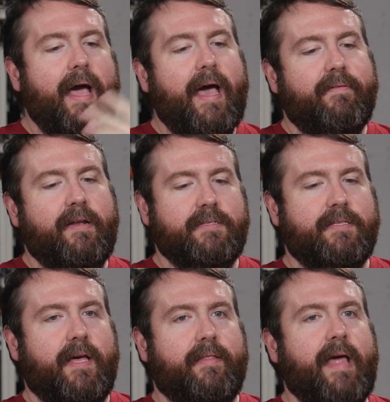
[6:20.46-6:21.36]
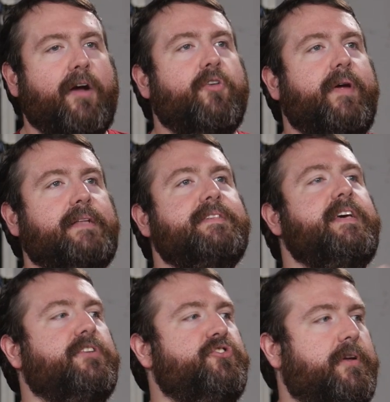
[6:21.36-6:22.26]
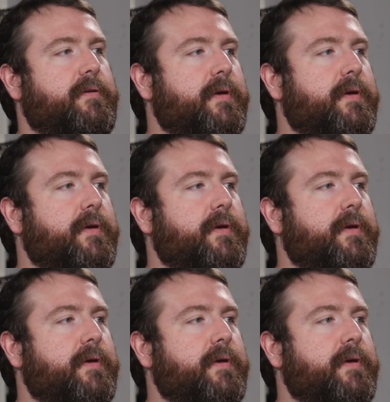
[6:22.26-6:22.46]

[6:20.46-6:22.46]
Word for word: I have it as that that creates tension